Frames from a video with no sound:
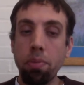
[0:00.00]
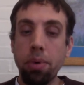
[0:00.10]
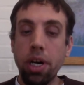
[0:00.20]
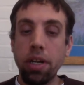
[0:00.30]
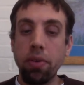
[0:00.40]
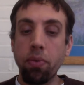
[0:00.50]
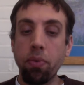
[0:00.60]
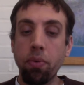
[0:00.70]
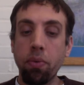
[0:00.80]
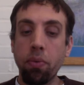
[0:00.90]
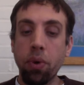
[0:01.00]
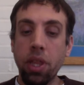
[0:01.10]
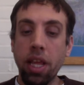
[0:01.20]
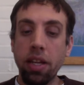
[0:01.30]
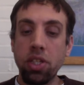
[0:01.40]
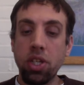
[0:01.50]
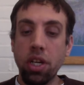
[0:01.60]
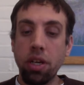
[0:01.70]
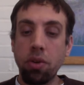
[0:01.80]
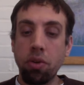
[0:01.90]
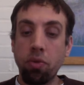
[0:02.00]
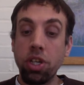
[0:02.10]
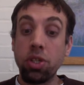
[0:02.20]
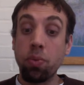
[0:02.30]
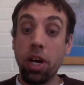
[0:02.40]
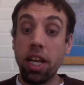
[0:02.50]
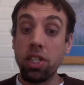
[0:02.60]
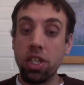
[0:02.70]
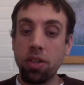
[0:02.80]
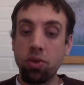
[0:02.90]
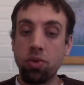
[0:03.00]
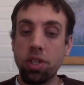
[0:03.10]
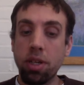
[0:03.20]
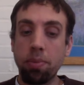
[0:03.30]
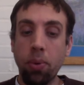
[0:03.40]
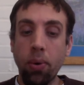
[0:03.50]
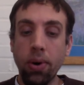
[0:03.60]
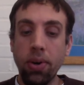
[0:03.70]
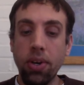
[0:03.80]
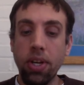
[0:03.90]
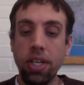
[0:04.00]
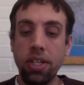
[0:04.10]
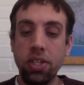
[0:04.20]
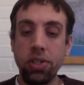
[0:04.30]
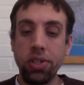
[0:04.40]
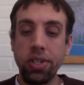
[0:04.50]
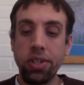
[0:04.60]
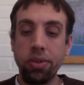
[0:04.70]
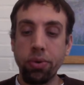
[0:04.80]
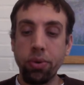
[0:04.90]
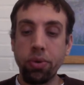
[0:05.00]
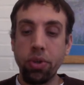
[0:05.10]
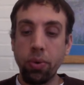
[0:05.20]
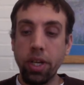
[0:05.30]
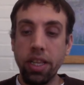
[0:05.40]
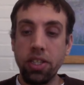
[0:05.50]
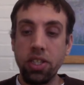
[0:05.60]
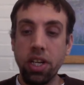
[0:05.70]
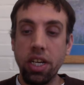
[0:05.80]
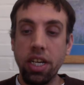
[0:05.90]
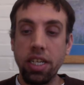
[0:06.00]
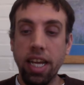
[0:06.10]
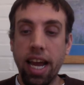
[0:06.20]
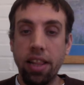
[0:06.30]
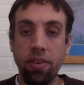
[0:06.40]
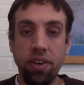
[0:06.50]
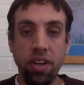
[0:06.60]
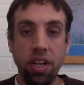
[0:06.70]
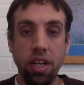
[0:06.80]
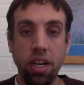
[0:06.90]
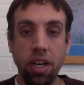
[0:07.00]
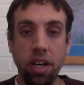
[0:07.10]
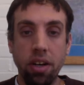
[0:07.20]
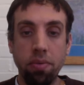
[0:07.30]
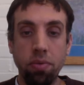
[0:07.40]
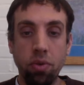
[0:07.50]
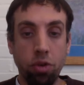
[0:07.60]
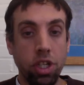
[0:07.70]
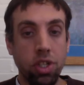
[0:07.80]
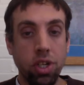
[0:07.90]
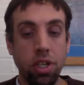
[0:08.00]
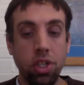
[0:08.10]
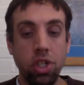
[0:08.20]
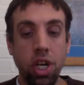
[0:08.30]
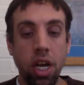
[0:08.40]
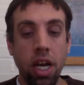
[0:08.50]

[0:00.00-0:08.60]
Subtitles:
but what that study, the reason why that study was really important is through doing this study and gathering the research,